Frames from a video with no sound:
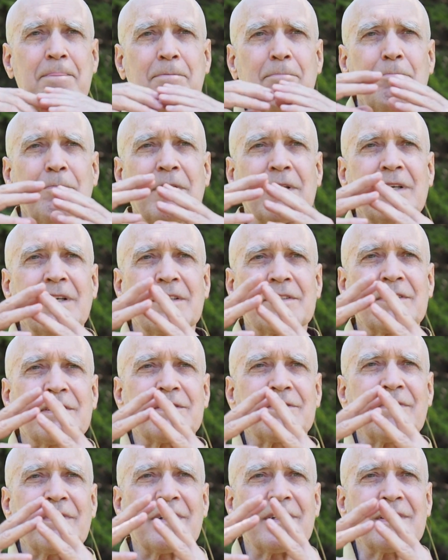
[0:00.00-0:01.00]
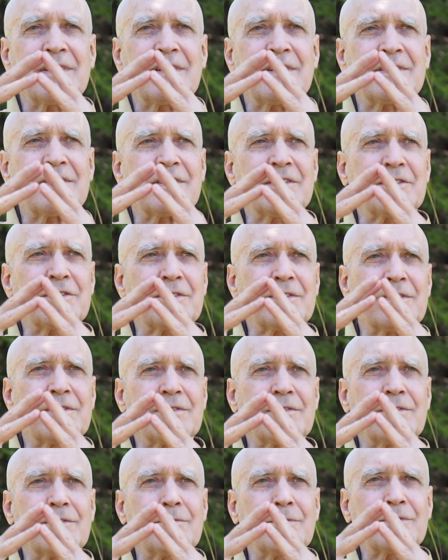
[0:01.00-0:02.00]
Because it's
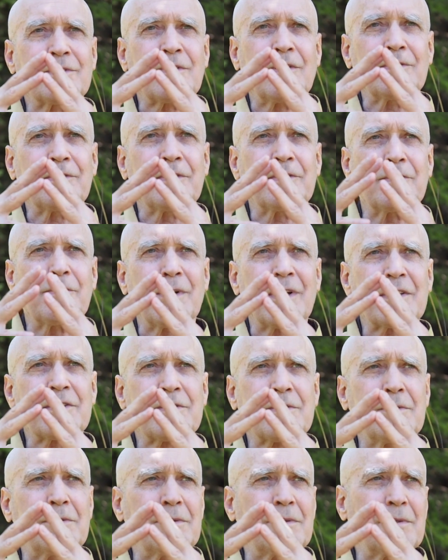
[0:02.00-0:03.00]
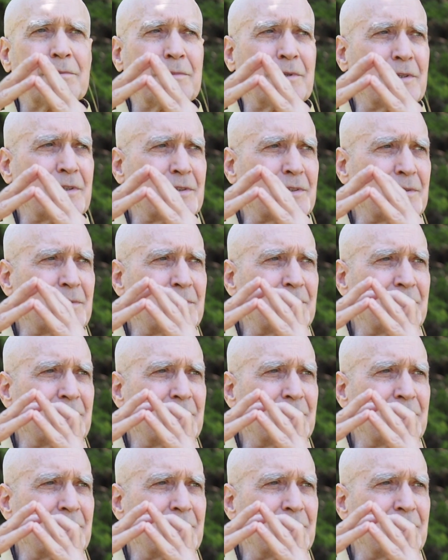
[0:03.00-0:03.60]
what's called the direct school in Buddhism.